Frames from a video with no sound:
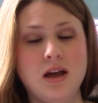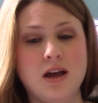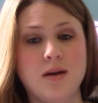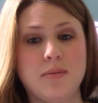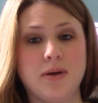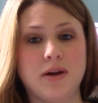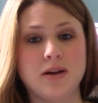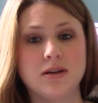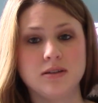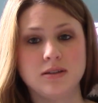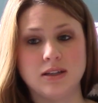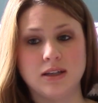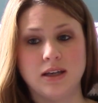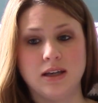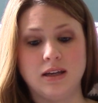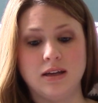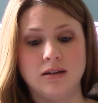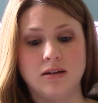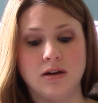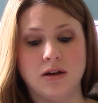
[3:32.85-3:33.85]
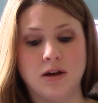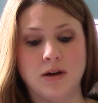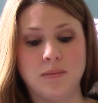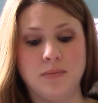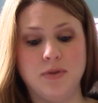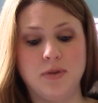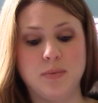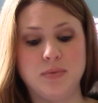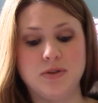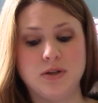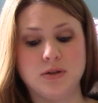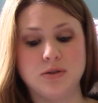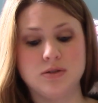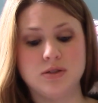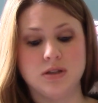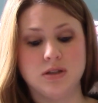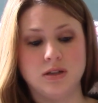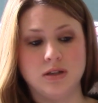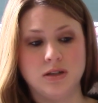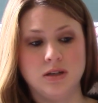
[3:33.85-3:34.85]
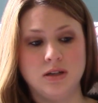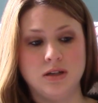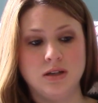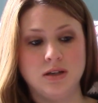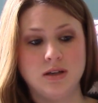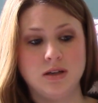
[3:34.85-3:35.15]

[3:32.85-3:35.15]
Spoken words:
Apparently the Pitocin